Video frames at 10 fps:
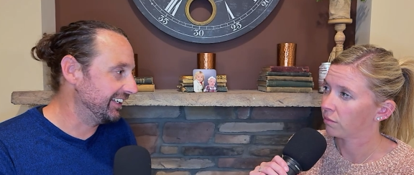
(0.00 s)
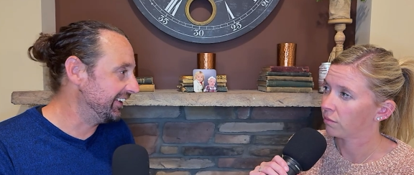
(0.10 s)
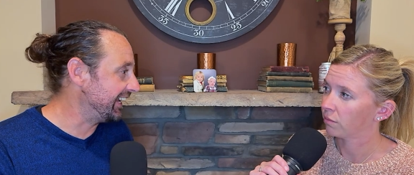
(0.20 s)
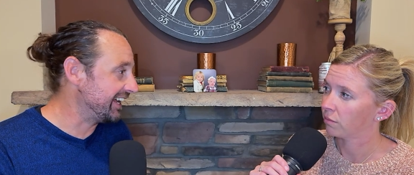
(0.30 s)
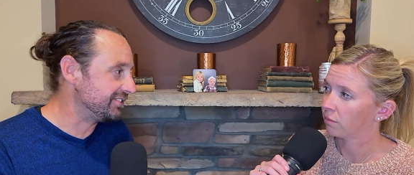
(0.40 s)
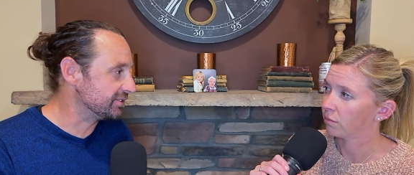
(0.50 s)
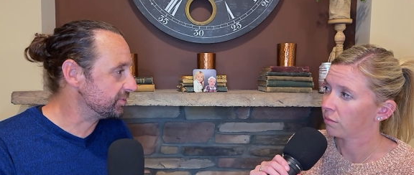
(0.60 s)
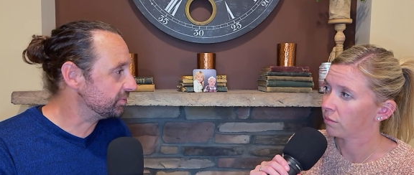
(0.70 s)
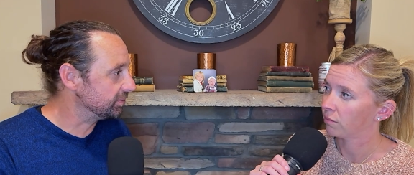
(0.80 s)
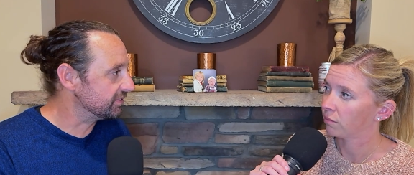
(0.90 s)
Speaker 1: And then I
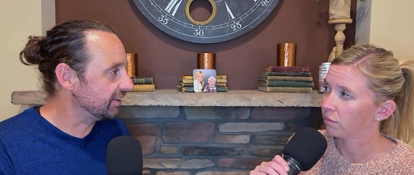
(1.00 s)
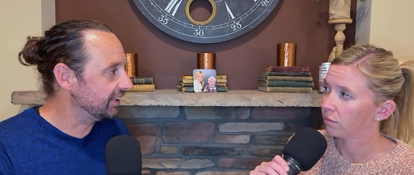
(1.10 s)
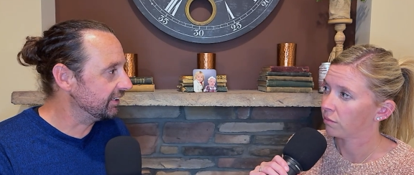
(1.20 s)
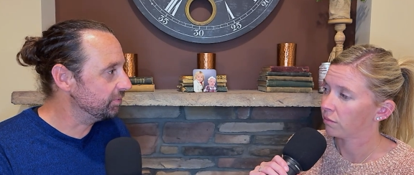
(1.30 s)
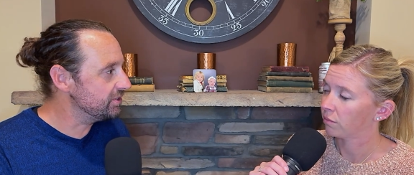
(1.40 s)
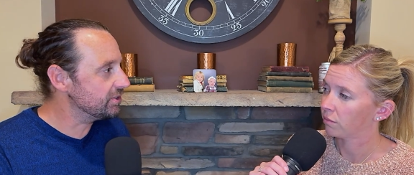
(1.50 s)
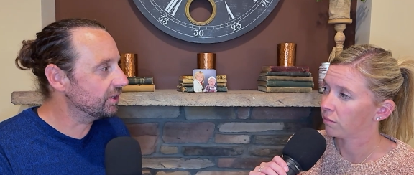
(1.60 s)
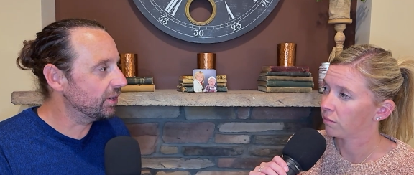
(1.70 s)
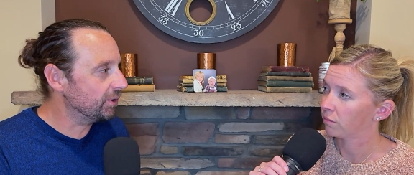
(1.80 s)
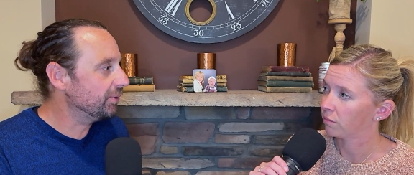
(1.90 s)
just was like, we
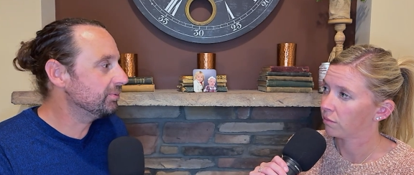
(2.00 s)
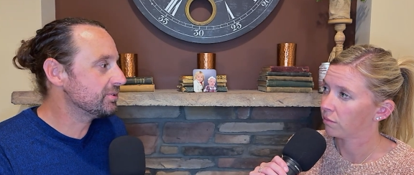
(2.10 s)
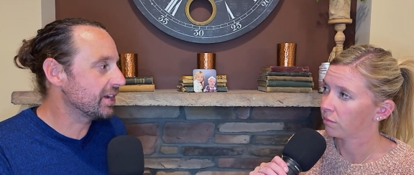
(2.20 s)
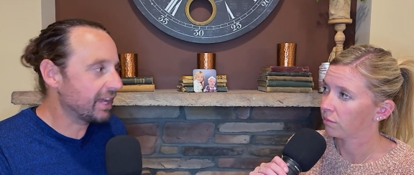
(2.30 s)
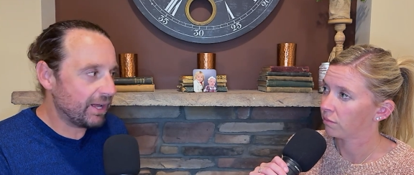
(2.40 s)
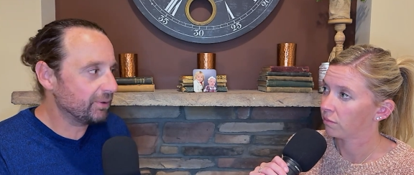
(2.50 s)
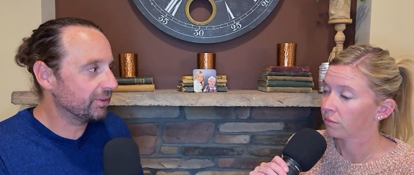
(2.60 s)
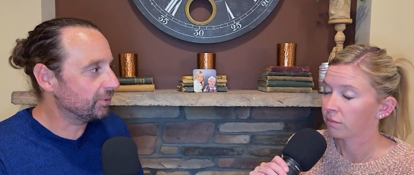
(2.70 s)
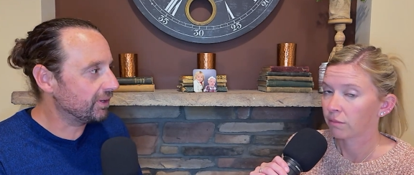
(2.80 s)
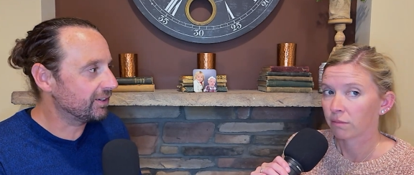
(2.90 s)
should go check
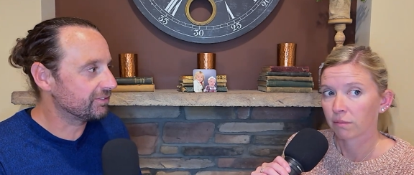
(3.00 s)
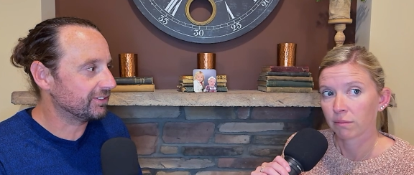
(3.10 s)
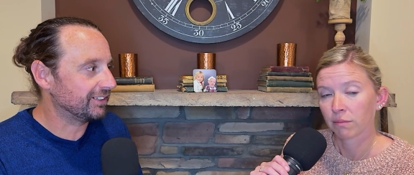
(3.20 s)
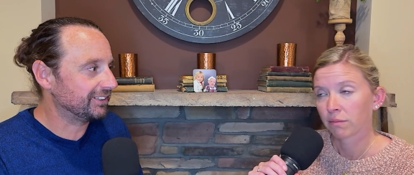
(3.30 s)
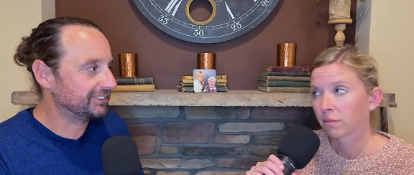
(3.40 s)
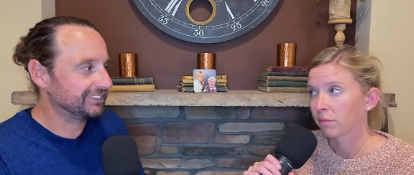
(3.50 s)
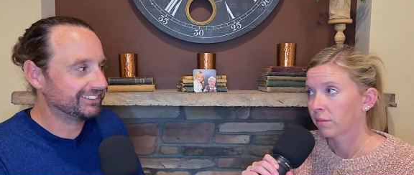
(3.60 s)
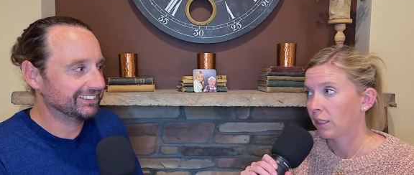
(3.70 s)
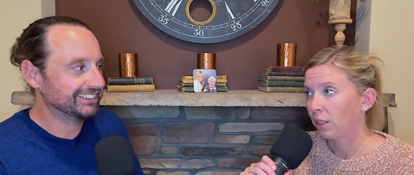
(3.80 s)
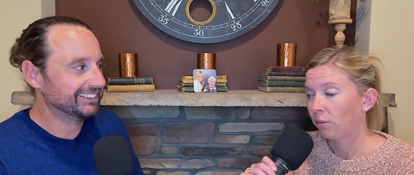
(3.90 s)
out the waterfall.
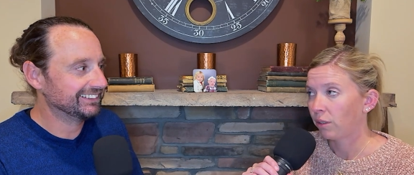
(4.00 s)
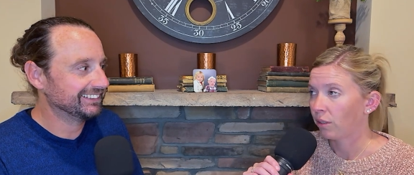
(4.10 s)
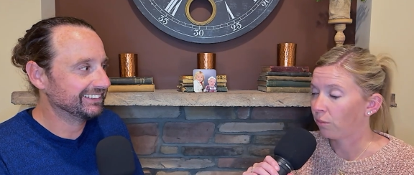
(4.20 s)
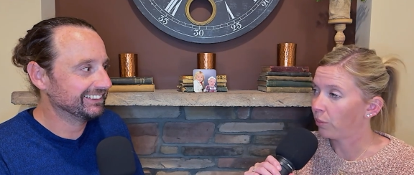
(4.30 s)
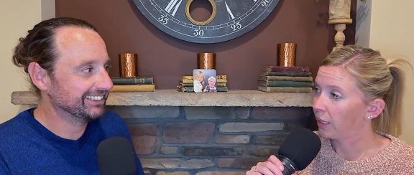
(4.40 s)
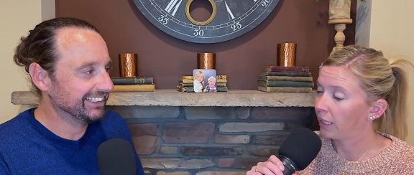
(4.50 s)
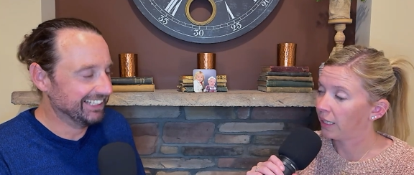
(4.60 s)
Speaker 2: You and your big